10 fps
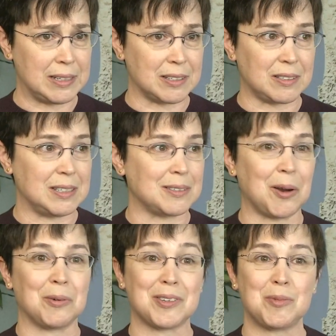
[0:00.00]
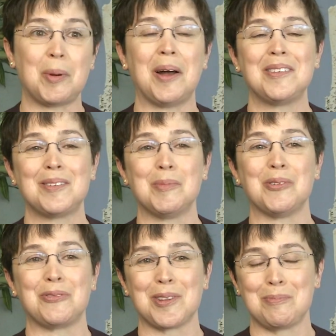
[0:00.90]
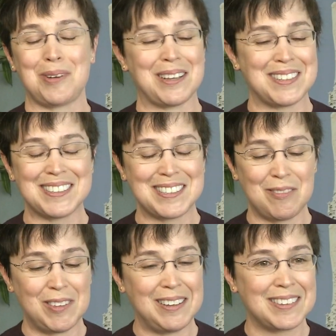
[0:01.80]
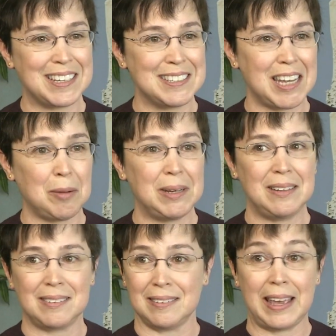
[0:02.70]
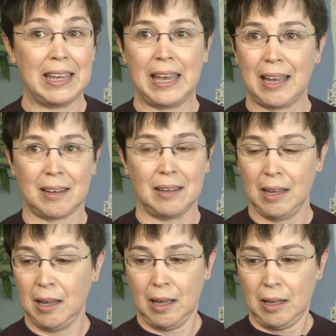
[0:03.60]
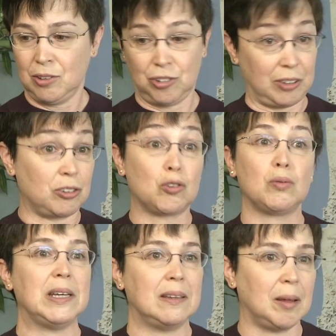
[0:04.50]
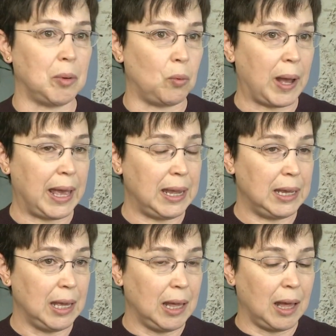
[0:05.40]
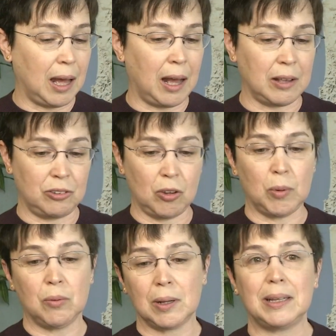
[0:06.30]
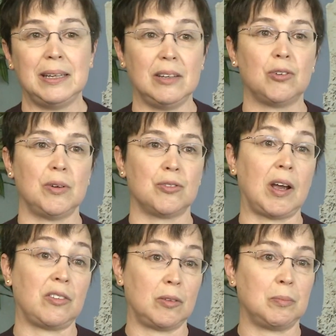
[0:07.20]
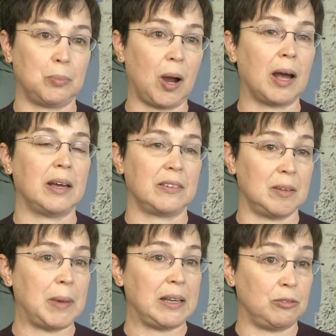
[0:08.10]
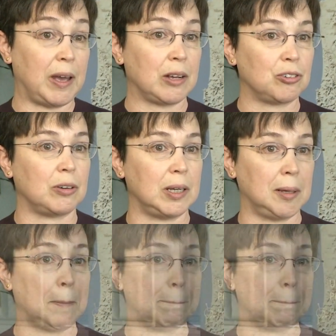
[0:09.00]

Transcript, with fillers: agencies aren't responsible for the presence of these contaminants, and they can't just treat them away. Uh, so we really need to address products and manufacturing